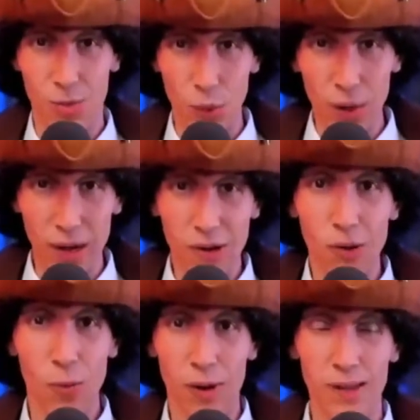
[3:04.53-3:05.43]
We're the
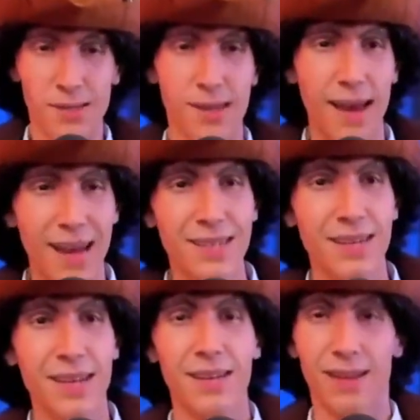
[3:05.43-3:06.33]
ones
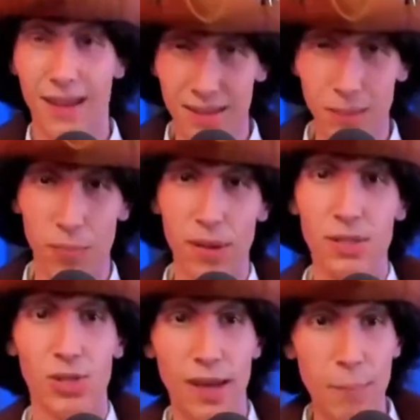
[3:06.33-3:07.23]
acting like the
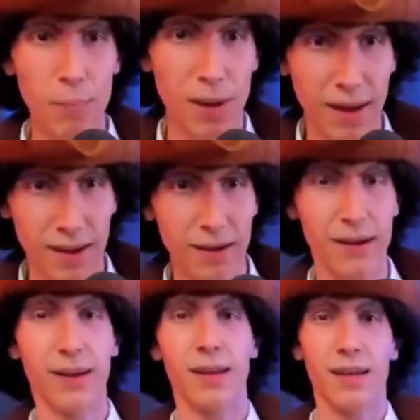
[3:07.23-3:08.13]
British Empire
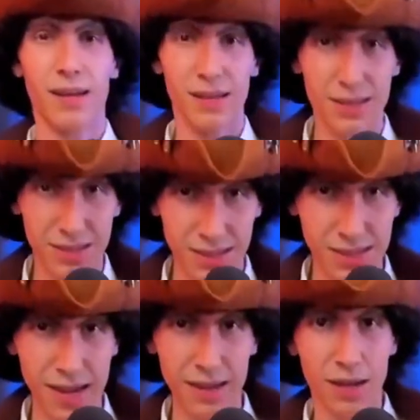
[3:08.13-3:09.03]

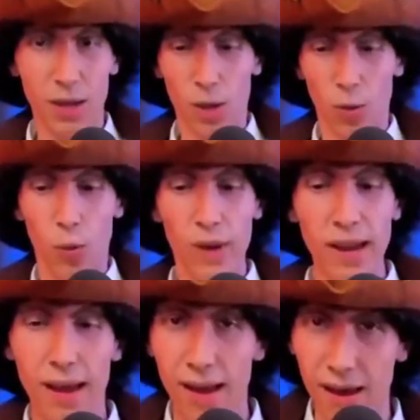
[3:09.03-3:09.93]
today. We
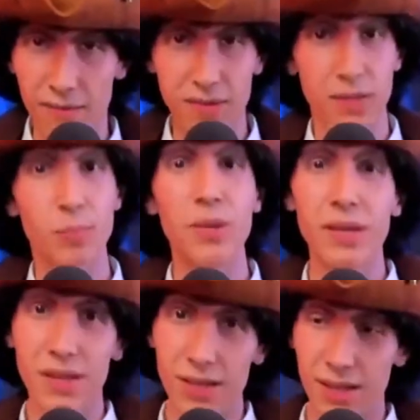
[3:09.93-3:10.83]
have to
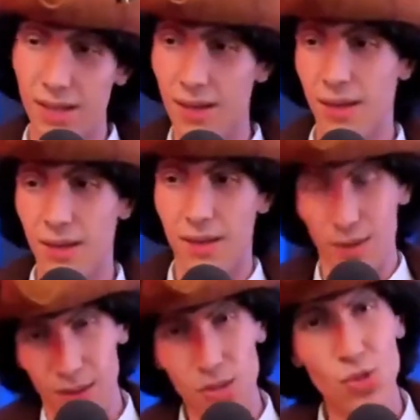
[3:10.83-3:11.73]
be
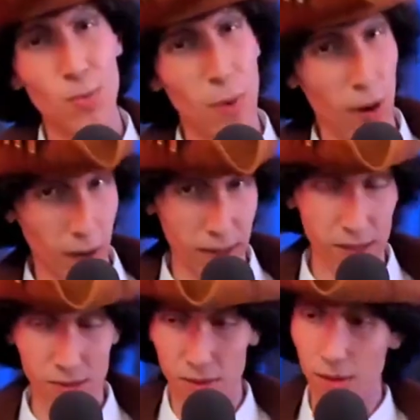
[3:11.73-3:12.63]
the
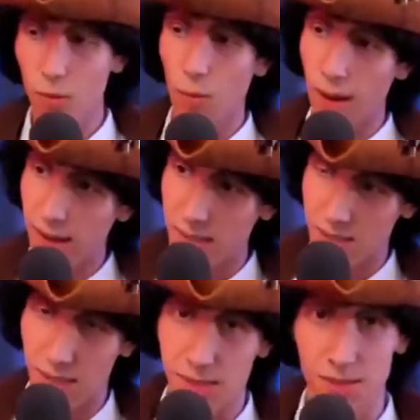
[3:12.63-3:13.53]
smartest, the
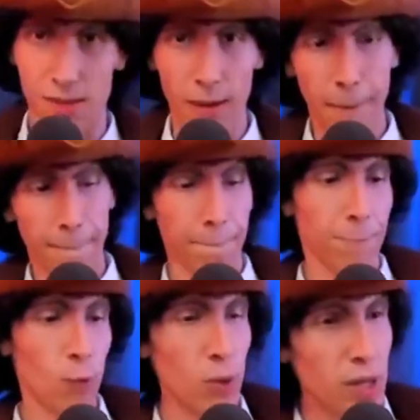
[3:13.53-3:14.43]
wisest.
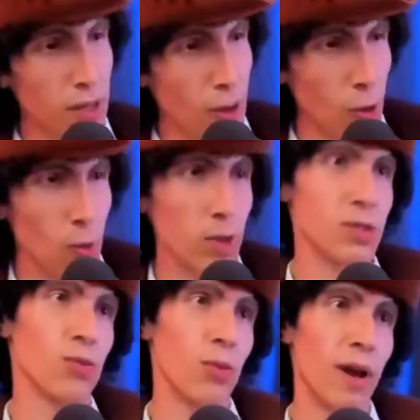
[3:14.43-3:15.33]
We know
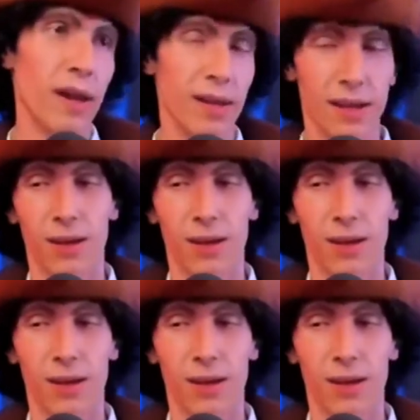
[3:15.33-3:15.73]
what's right.